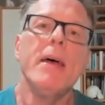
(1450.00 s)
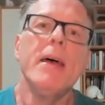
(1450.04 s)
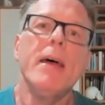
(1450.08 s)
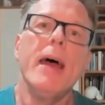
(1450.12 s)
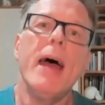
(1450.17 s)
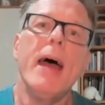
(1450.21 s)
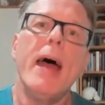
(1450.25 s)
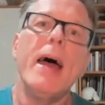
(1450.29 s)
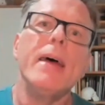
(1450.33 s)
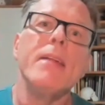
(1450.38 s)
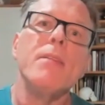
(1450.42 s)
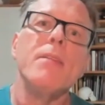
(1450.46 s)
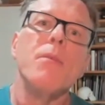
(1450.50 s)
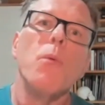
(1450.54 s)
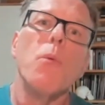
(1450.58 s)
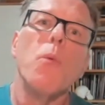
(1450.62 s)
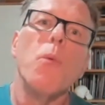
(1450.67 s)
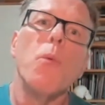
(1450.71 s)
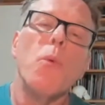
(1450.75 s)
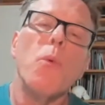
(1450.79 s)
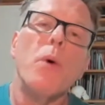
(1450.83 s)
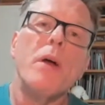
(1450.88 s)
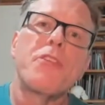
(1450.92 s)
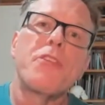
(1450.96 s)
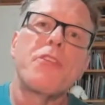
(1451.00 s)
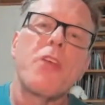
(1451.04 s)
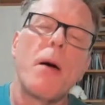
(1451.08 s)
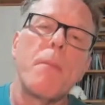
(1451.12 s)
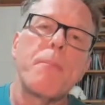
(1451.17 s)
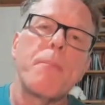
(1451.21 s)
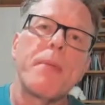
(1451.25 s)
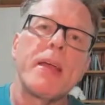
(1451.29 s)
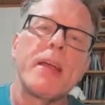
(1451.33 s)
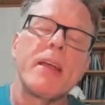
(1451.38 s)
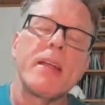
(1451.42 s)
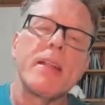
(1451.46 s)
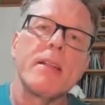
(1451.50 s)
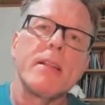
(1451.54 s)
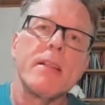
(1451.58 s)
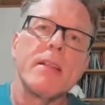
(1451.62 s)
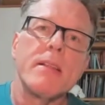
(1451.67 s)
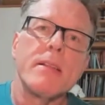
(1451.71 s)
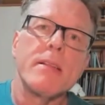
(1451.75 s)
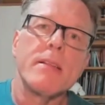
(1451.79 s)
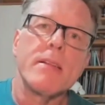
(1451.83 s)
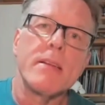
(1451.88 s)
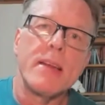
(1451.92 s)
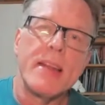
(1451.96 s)
And when something
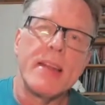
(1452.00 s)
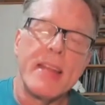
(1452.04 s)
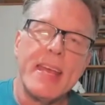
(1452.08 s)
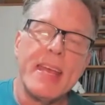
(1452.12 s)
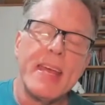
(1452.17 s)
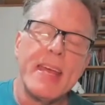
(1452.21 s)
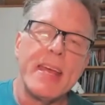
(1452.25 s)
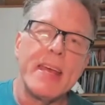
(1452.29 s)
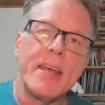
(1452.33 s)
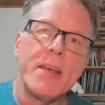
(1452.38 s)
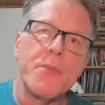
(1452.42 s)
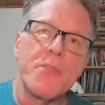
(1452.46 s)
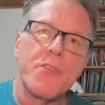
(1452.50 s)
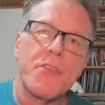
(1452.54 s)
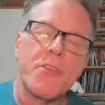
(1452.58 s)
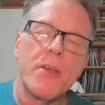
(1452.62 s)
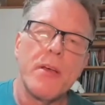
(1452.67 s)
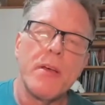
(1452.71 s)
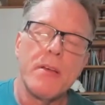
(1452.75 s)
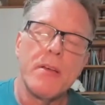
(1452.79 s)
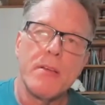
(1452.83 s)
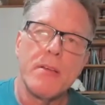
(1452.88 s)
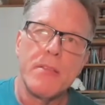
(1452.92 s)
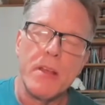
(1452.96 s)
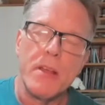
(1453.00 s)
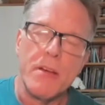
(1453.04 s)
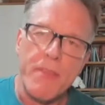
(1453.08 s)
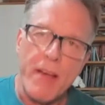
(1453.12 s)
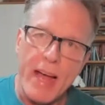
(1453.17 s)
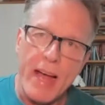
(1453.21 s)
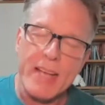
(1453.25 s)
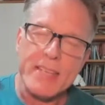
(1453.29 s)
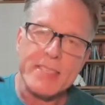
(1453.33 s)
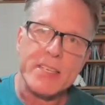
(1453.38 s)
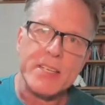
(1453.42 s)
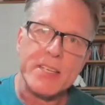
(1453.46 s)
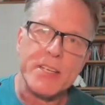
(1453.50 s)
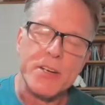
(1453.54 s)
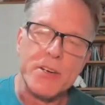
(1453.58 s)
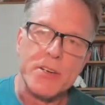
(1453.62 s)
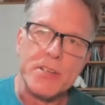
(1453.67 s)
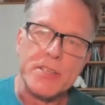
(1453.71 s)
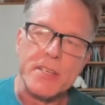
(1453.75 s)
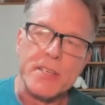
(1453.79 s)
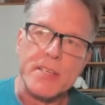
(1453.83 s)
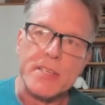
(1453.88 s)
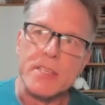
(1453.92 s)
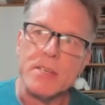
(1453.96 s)
leaves the vascular
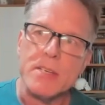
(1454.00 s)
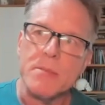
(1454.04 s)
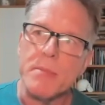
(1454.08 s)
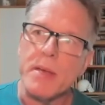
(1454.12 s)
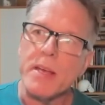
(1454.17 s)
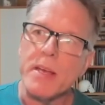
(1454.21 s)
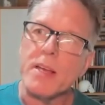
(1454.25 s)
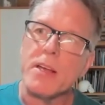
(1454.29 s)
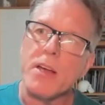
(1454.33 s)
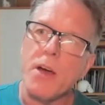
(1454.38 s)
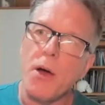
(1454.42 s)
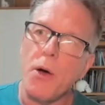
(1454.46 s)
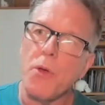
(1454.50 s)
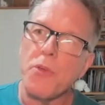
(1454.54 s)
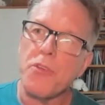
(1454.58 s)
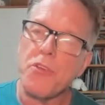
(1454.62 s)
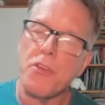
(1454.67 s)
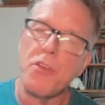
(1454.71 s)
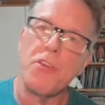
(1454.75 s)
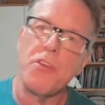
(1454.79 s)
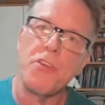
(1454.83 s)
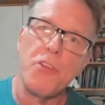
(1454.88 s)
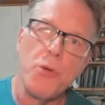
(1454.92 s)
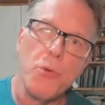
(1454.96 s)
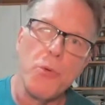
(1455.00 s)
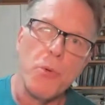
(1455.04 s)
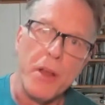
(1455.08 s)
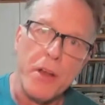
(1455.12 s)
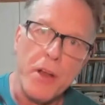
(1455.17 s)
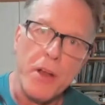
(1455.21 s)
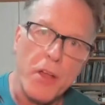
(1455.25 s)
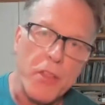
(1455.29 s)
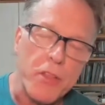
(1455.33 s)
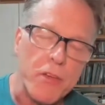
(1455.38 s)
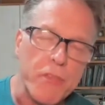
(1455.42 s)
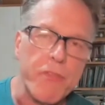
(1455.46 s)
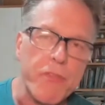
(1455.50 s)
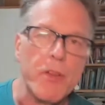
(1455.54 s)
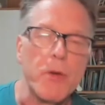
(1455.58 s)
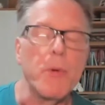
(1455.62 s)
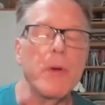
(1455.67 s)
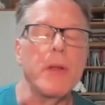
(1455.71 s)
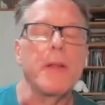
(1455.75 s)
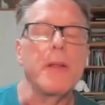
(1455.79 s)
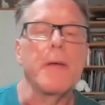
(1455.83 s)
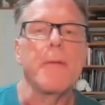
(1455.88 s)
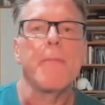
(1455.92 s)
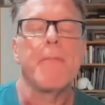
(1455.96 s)
system, it goes into another
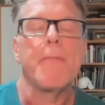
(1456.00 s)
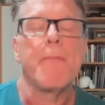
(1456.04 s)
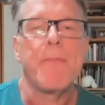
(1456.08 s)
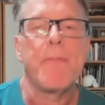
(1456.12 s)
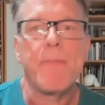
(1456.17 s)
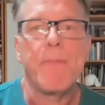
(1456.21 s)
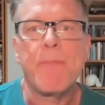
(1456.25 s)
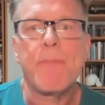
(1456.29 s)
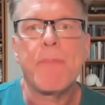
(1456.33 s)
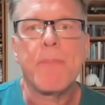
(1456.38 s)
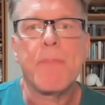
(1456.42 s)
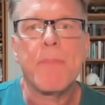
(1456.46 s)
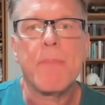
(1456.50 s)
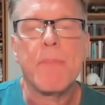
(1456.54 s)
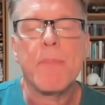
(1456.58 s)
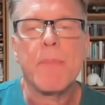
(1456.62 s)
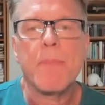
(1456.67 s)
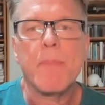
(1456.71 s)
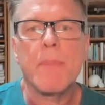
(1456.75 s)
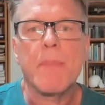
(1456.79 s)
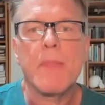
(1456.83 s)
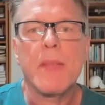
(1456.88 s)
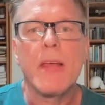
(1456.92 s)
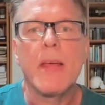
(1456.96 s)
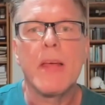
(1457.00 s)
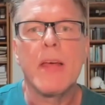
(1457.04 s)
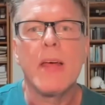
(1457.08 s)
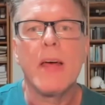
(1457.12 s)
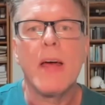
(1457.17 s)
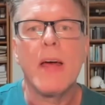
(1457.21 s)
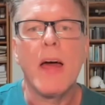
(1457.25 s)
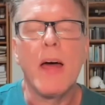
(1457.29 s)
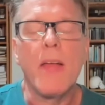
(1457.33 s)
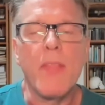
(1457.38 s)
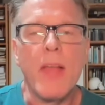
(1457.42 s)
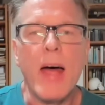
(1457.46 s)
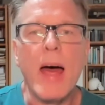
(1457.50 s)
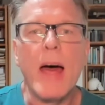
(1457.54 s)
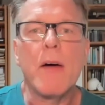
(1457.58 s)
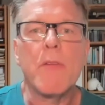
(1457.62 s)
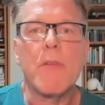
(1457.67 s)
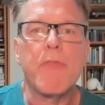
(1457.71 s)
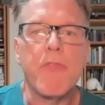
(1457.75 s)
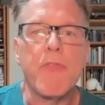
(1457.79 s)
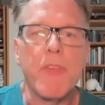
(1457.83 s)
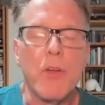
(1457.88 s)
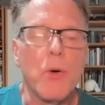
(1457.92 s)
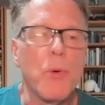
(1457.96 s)
fluid. And
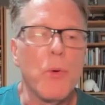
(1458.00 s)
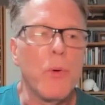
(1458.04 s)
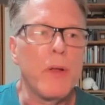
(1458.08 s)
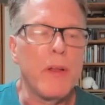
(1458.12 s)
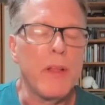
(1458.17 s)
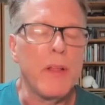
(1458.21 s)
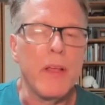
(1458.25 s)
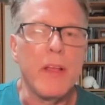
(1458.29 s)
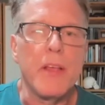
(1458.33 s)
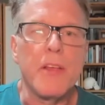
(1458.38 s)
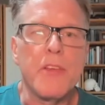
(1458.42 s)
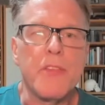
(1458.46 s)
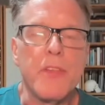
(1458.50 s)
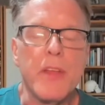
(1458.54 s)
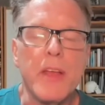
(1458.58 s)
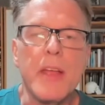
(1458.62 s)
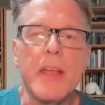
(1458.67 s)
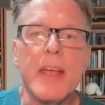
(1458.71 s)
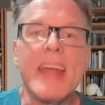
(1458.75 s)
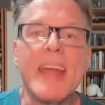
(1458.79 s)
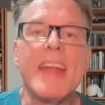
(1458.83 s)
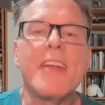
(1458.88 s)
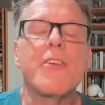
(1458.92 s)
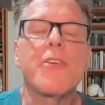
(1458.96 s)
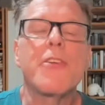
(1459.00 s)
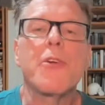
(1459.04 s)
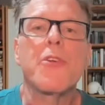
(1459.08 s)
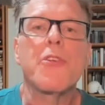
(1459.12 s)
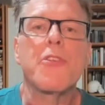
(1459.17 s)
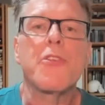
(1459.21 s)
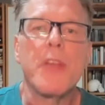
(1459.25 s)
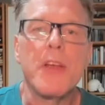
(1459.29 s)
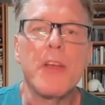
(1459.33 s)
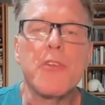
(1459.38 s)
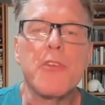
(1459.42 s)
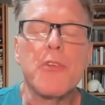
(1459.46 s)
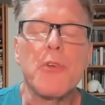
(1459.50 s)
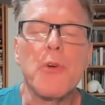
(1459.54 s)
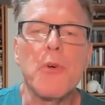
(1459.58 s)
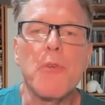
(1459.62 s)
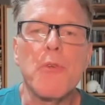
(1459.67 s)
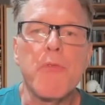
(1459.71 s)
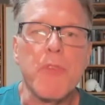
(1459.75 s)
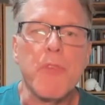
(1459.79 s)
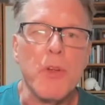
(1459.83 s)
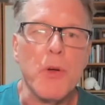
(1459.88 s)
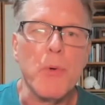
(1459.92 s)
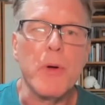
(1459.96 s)
that fluid is the interstitial
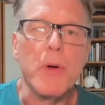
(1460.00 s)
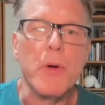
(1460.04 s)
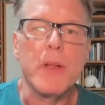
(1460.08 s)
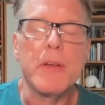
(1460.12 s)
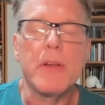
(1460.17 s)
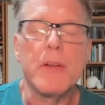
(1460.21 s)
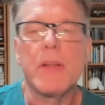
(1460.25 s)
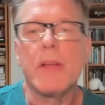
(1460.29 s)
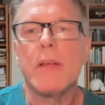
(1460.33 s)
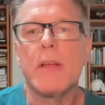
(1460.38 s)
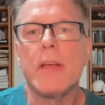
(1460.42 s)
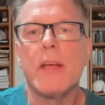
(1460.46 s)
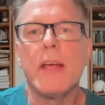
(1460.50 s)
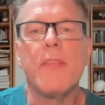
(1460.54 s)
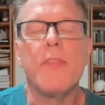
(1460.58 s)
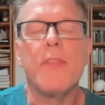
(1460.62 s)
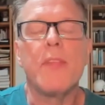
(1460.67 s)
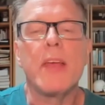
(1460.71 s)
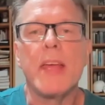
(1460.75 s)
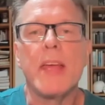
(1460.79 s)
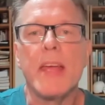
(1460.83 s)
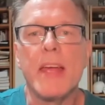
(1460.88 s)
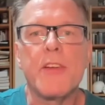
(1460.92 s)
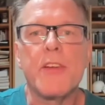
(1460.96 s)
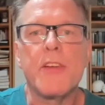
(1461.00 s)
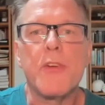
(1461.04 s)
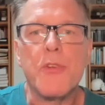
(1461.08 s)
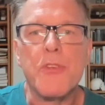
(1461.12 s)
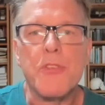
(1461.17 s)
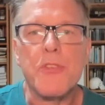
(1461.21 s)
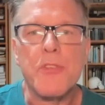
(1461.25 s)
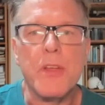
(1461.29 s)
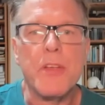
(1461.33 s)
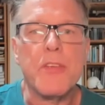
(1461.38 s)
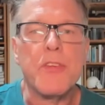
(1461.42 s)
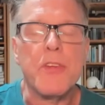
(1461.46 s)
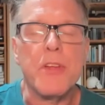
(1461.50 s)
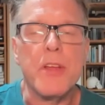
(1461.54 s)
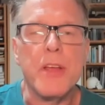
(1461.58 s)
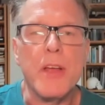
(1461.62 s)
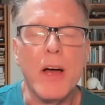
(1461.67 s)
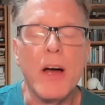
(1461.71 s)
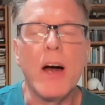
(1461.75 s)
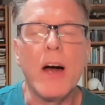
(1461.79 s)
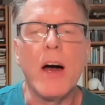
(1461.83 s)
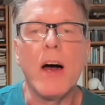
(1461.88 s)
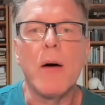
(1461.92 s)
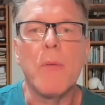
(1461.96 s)
fluid in the
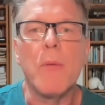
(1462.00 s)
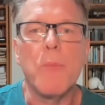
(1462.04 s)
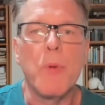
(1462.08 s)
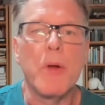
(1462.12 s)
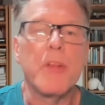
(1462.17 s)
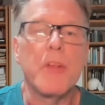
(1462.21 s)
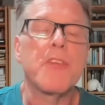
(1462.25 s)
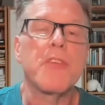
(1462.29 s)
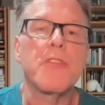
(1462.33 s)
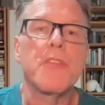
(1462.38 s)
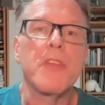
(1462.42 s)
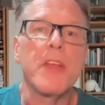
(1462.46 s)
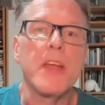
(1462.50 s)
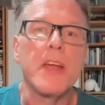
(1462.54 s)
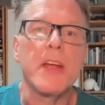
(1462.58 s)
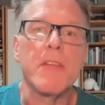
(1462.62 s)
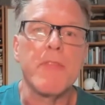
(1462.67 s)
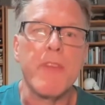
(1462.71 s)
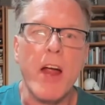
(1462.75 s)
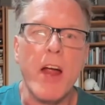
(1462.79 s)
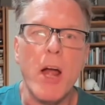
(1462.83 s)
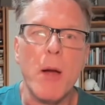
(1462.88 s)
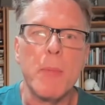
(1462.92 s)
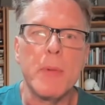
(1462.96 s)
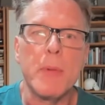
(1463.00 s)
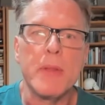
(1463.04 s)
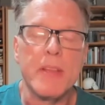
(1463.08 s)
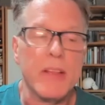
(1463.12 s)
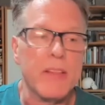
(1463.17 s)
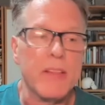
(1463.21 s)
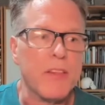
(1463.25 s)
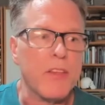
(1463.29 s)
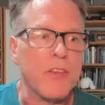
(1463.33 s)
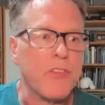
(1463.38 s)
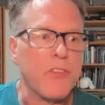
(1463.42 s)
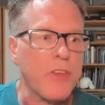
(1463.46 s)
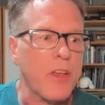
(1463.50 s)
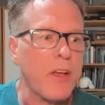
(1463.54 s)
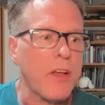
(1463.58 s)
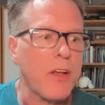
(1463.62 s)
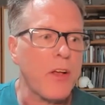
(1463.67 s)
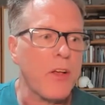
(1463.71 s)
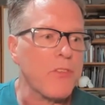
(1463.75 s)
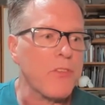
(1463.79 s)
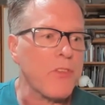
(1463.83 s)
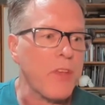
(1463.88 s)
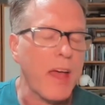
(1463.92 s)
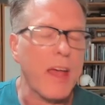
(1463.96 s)
interstitium, which is the environment that the
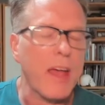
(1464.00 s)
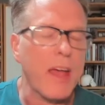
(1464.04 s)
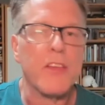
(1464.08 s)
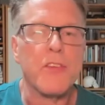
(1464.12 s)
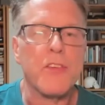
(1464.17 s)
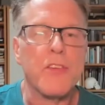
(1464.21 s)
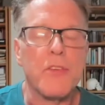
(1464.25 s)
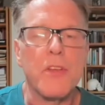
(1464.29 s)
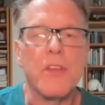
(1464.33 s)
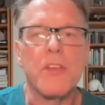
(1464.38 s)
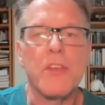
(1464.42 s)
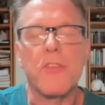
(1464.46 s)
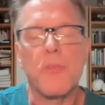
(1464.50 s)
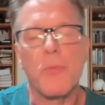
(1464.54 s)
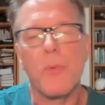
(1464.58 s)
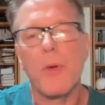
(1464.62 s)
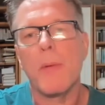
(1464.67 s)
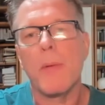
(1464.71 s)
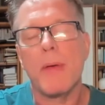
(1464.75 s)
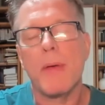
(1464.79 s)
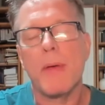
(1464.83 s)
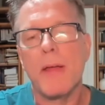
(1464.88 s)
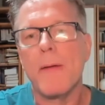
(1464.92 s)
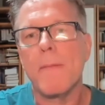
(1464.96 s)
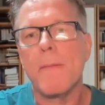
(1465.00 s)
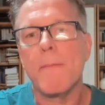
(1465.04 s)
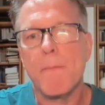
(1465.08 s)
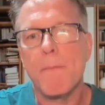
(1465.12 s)
cells actually swim in.